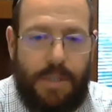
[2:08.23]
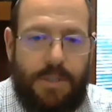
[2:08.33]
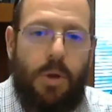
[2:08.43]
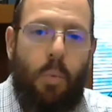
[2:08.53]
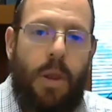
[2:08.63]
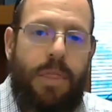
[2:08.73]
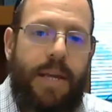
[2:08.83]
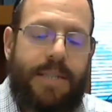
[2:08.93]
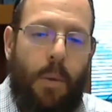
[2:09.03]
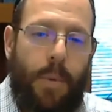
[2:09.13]
And so one of the
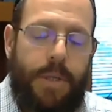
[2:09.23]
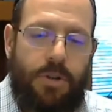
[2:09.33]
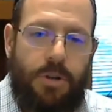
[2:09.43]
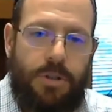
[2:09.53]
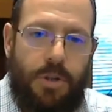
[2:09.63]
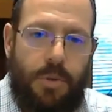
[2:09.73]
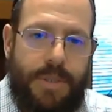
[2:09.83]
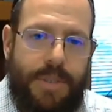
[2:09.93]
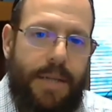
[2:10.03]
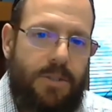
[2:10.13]
things that we turn to
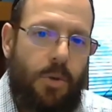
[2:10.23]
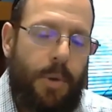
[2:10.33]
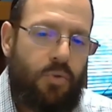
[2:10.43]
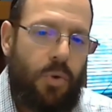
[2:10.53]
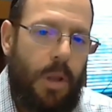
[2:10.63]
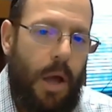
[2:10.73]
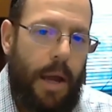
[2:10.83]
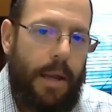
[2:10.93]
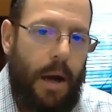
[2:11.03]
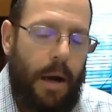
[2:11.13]
is not so much
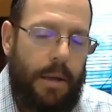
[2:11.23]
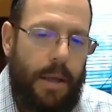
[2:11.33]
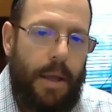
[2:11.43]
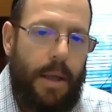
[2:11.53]
relying on